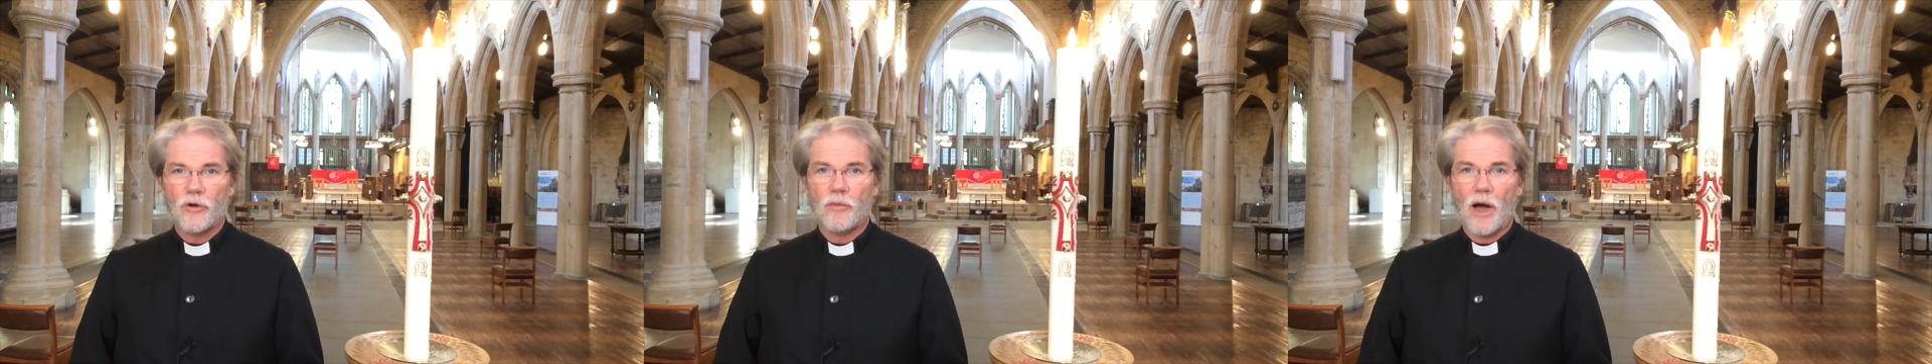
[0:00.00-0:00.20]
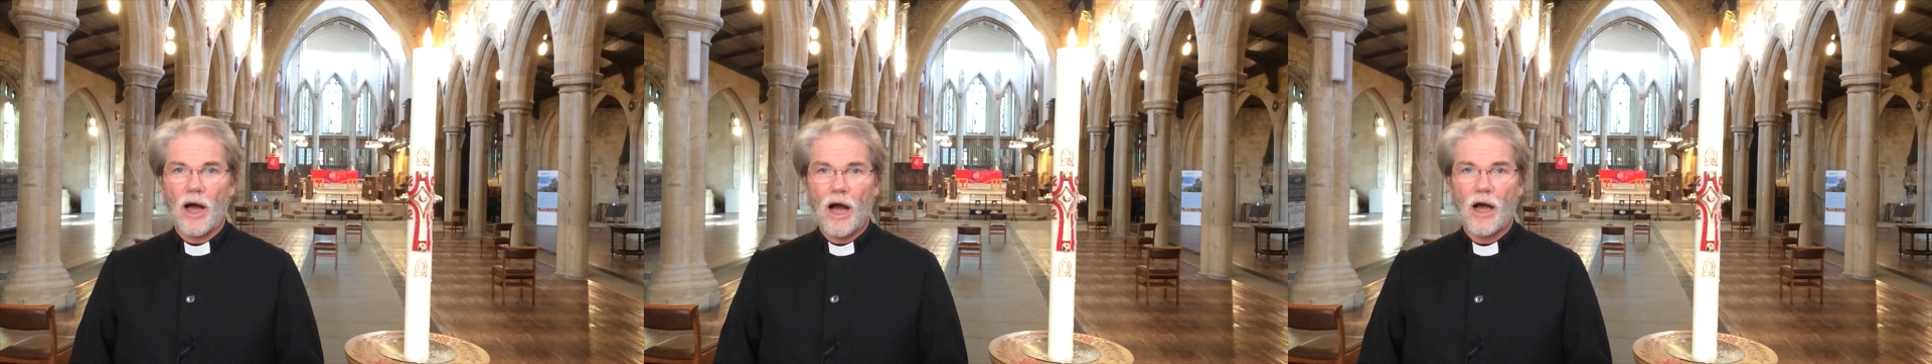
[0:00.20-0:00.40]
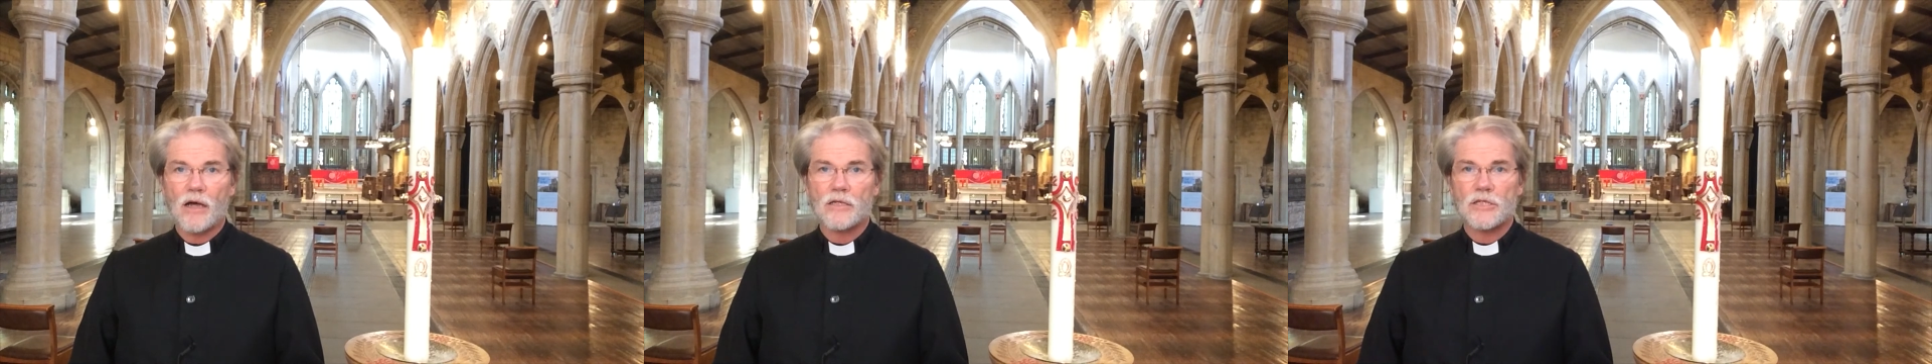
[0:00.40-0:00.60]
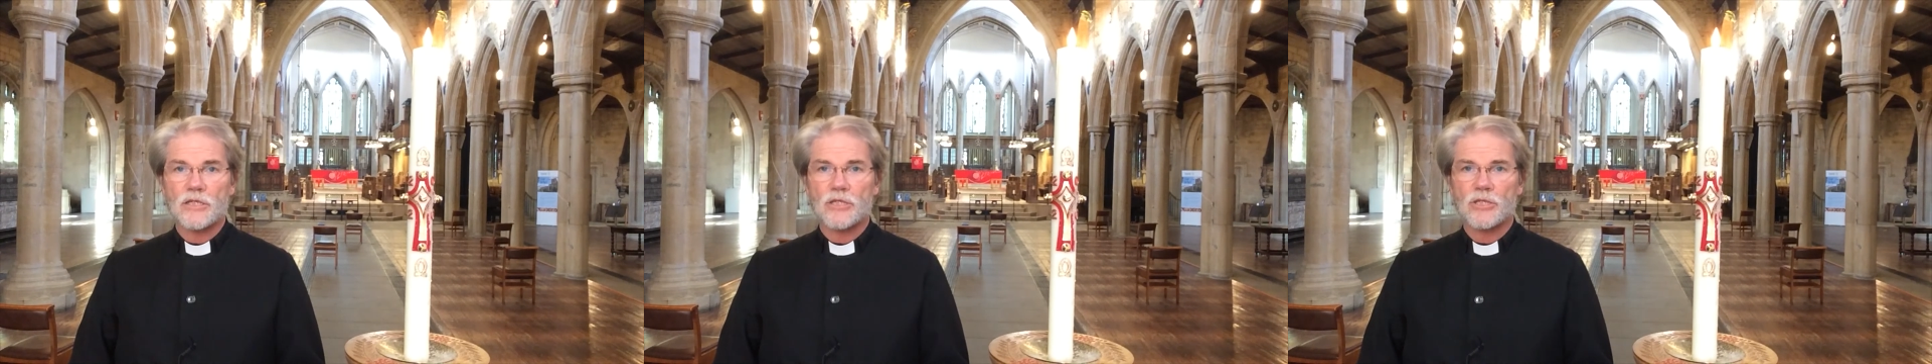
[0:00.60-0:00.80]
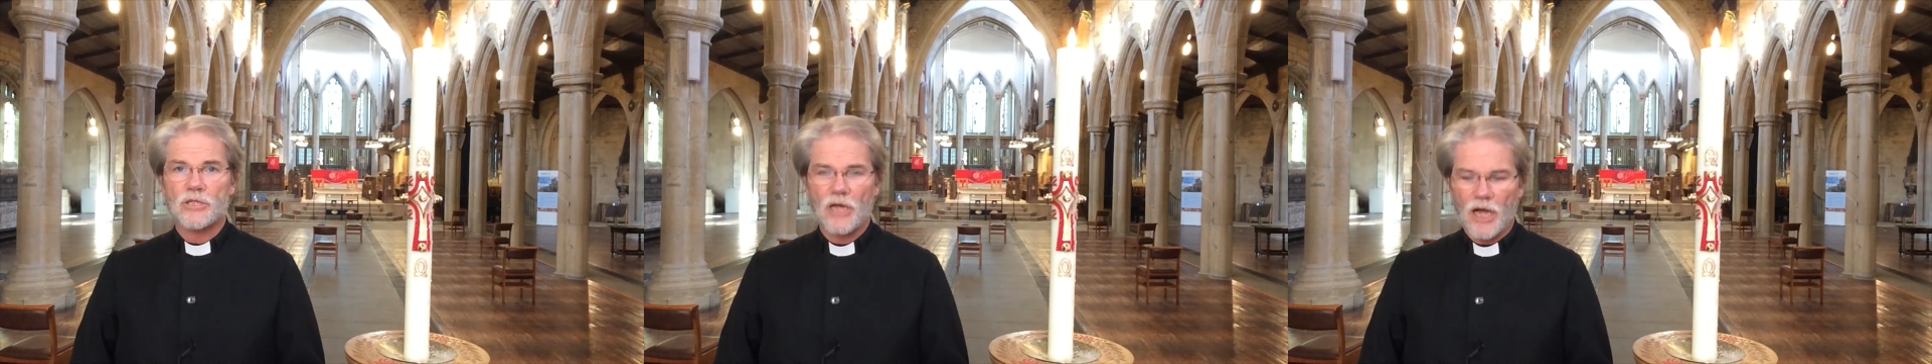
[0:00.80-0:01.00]
from
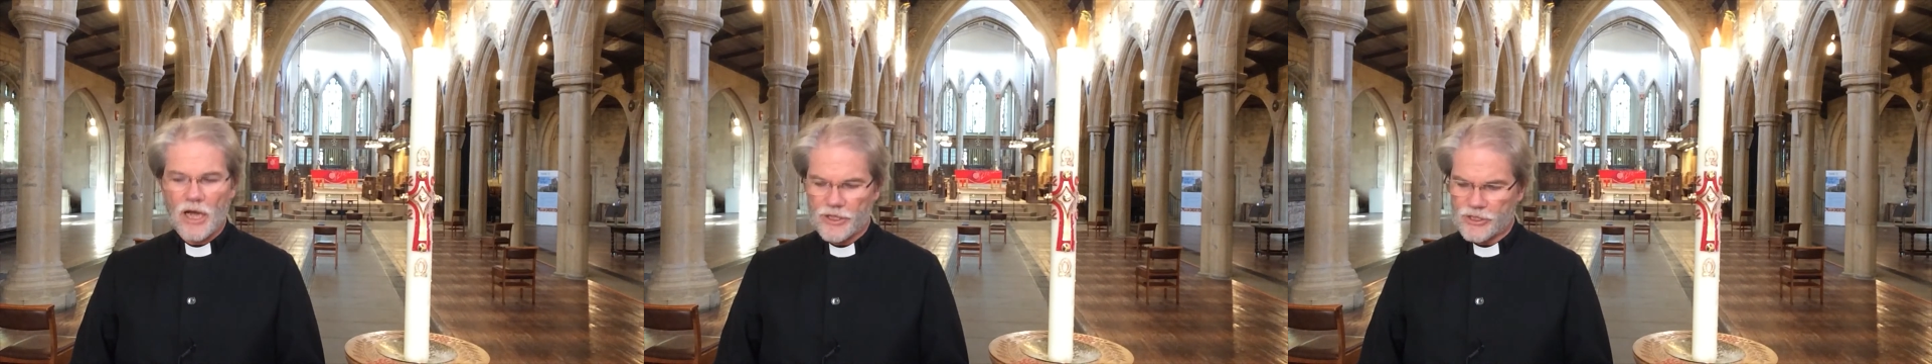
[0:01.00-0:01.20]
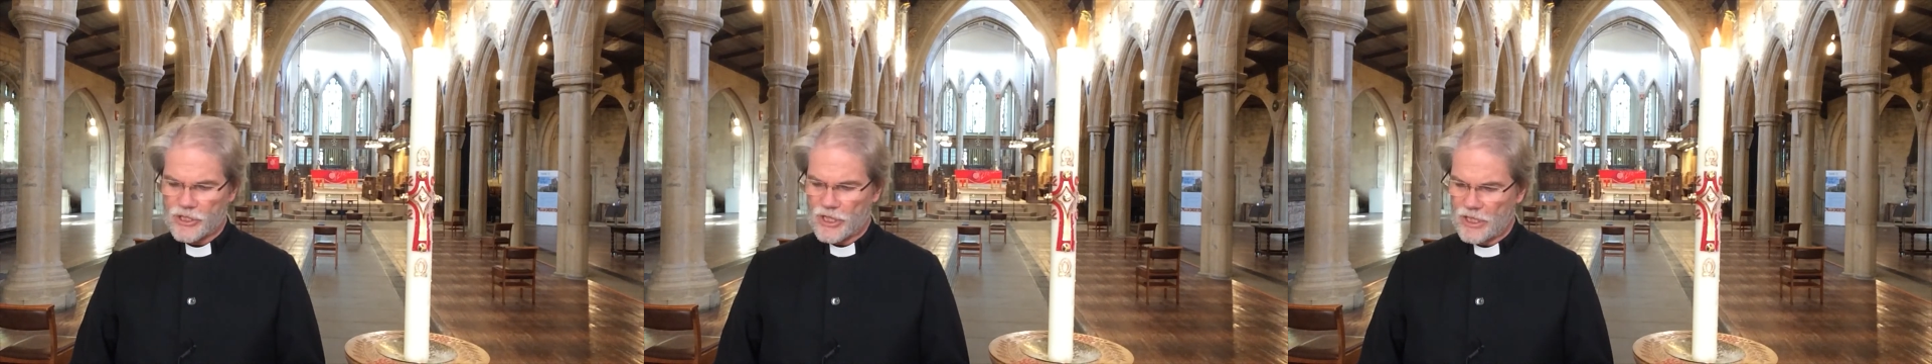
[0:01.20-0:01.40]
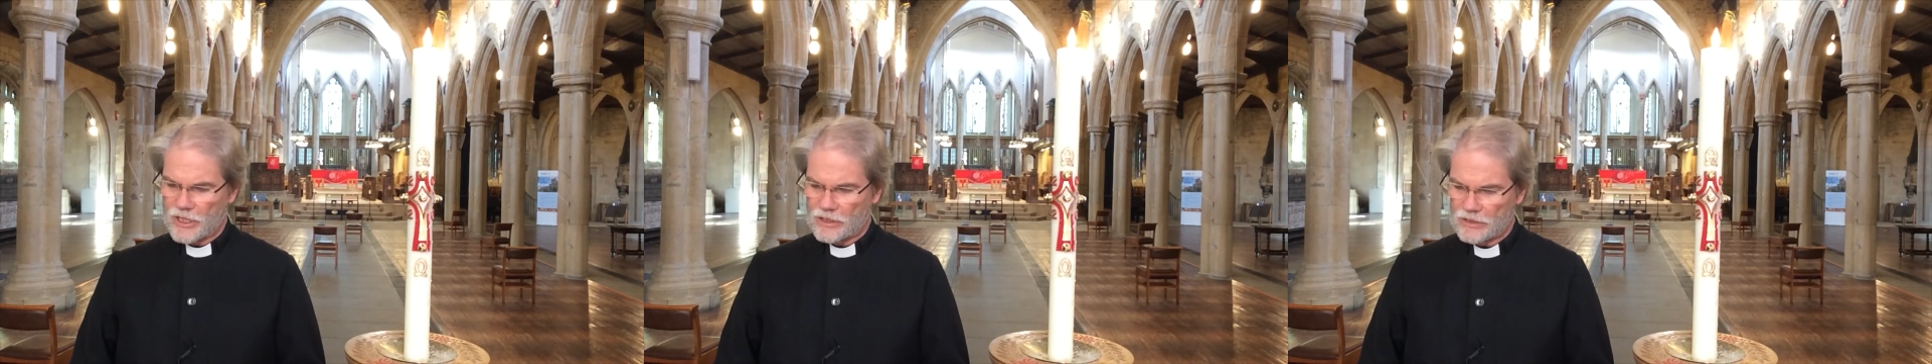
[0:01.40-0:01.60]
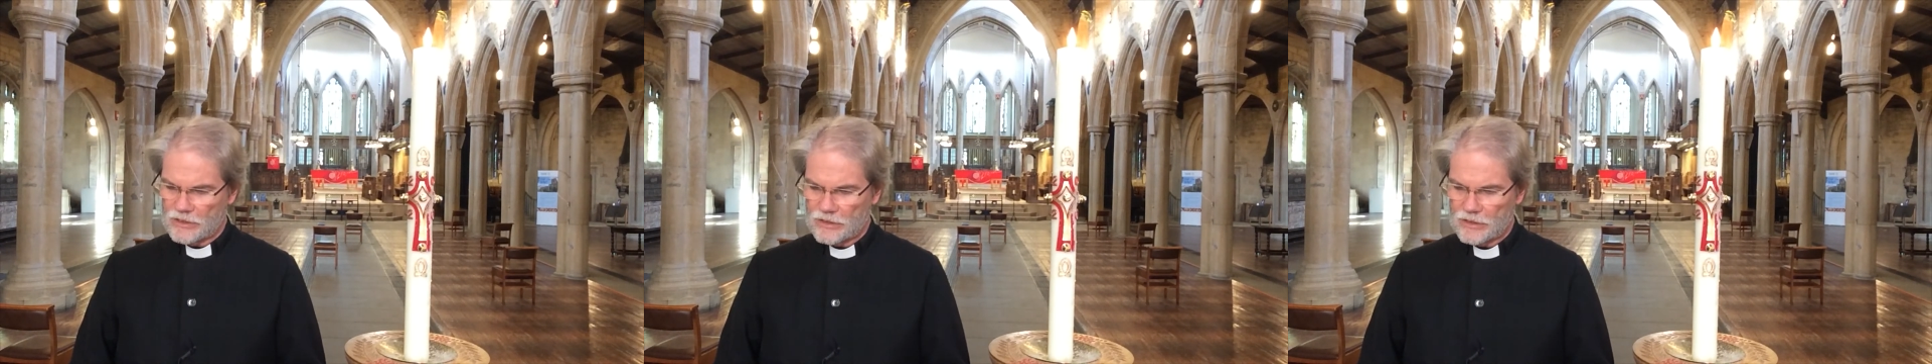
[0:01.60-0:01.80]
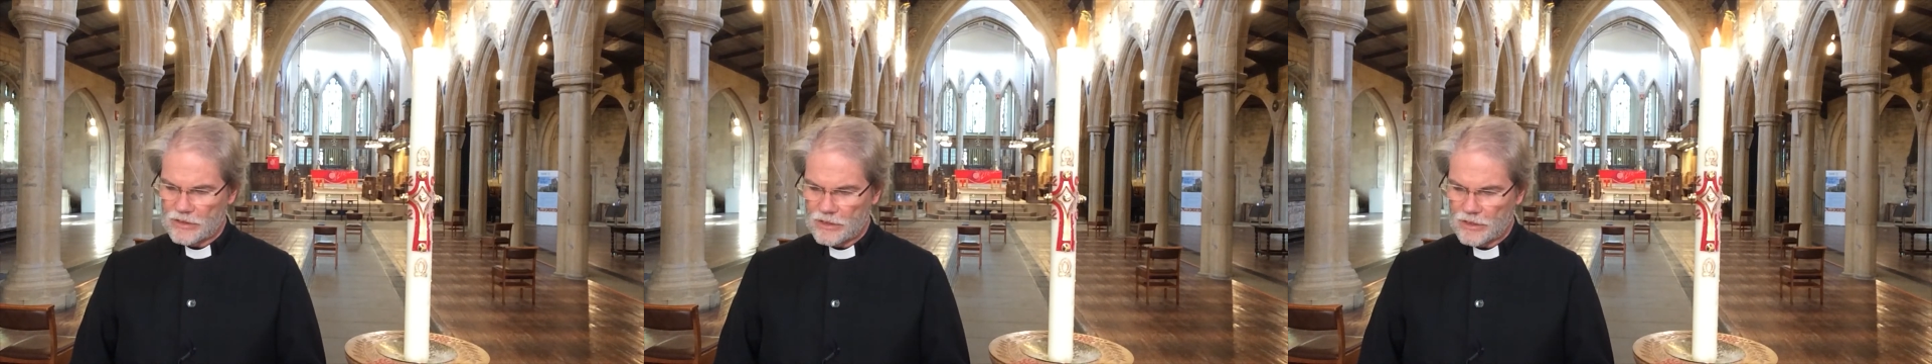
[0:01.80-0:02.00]
our
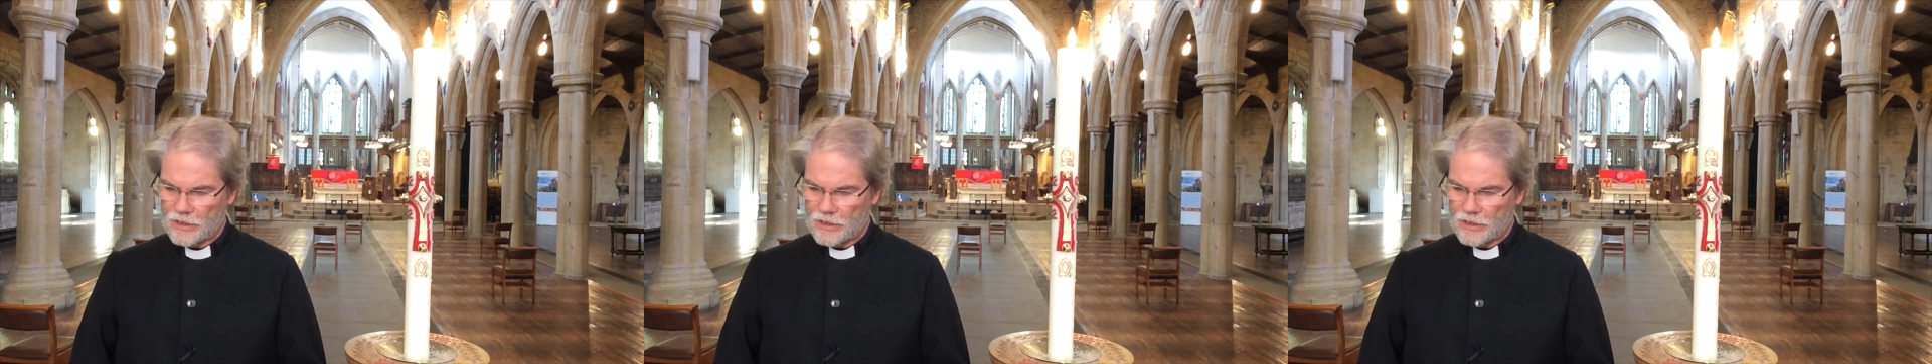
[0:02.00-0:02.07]
society,